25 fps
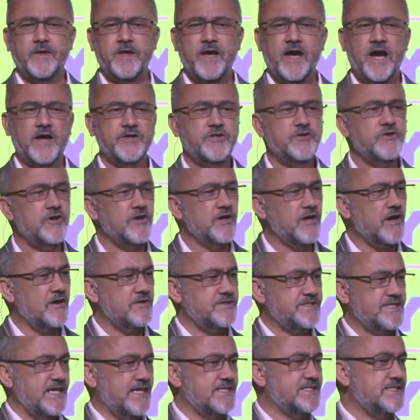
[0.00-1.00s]
And you can go and
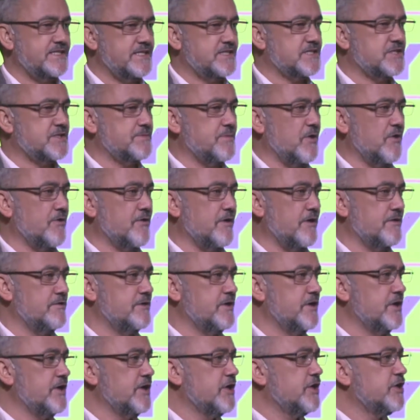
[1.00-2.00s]
test this tomorrow.
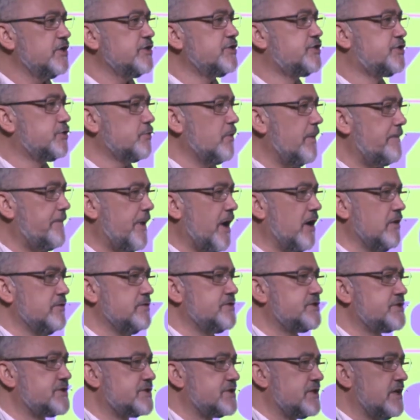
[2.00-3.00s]
Do a
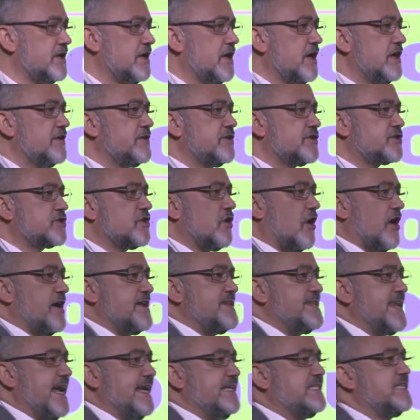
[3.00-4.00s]
post that's got a
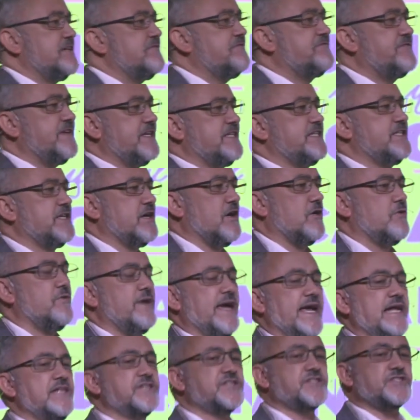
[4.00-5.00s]
native video
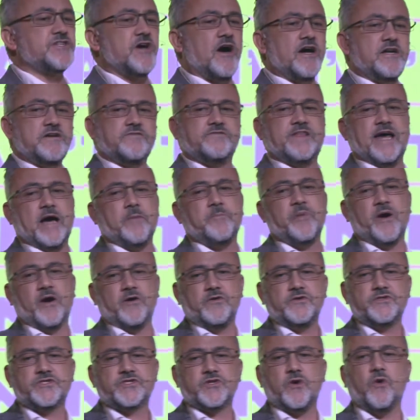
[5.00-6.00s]
inside of that
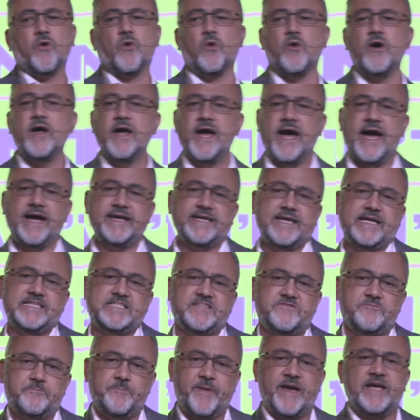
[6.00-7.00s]
post or a
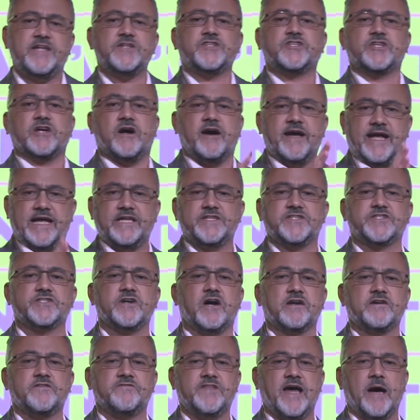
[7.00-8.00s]
native picture
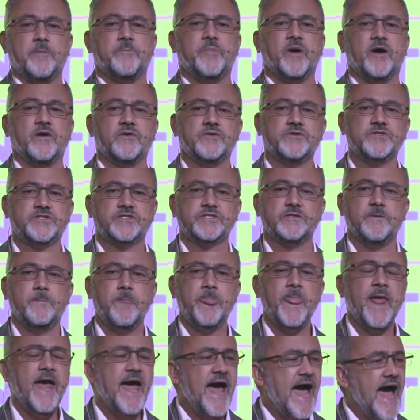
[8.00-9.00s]
inside of that post
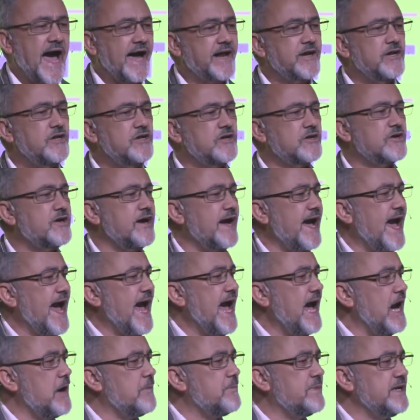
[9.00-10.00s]
and look at
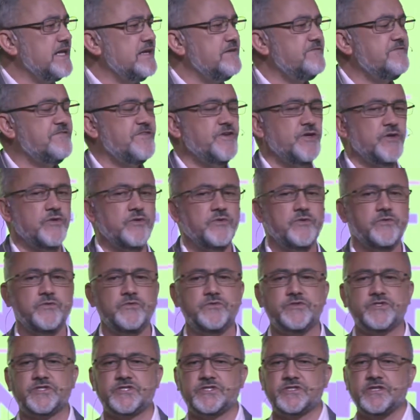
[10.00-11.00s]
how many
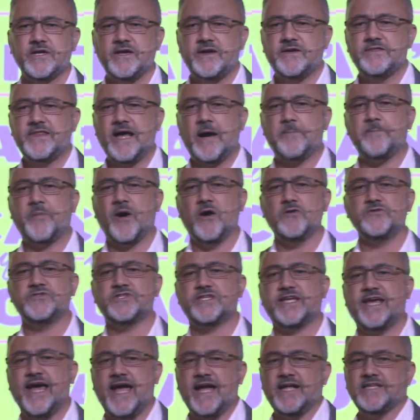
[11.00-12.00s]
views that post
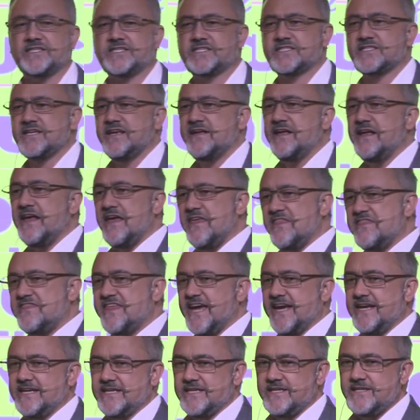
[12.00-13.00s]
gets.
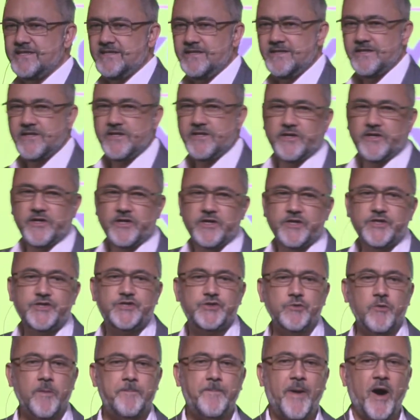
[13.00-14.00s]
Then
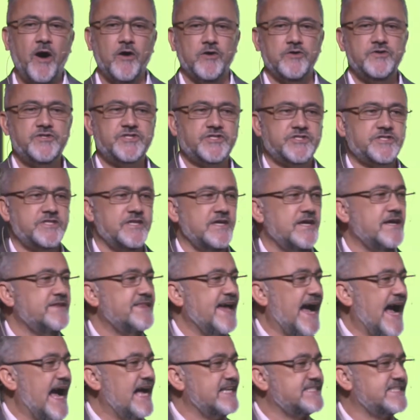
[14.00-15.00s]
do a post
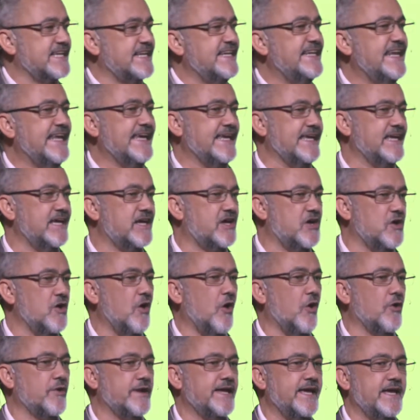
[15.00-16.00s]
that has a link
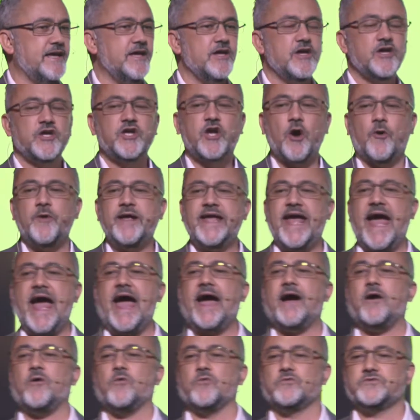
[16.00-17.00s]
on it going
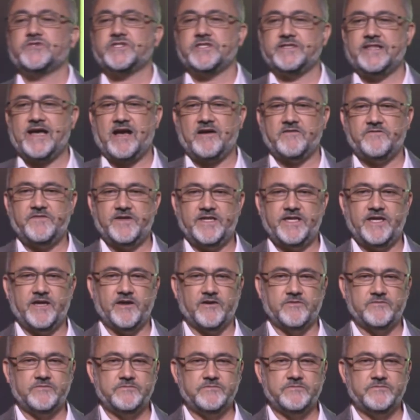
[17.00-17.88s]
out to that video.